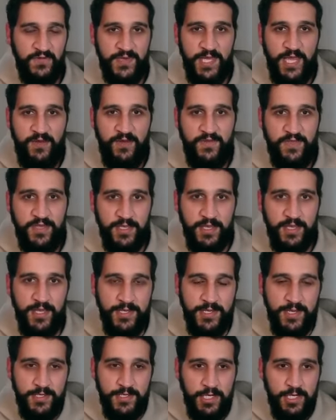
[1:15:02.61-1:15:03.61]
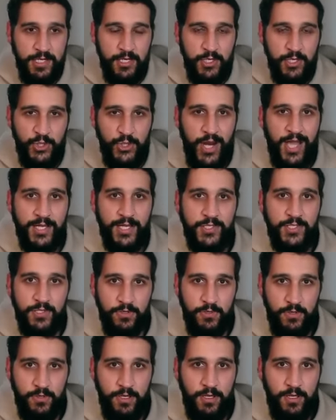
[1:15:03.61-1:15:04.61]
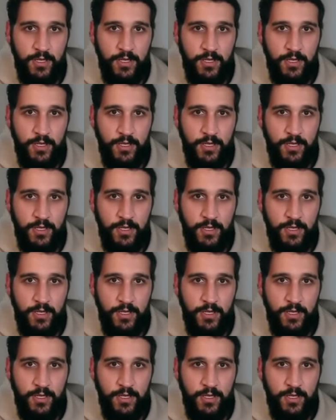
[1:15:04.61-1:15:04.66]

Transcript: safety, it essentially contracts you.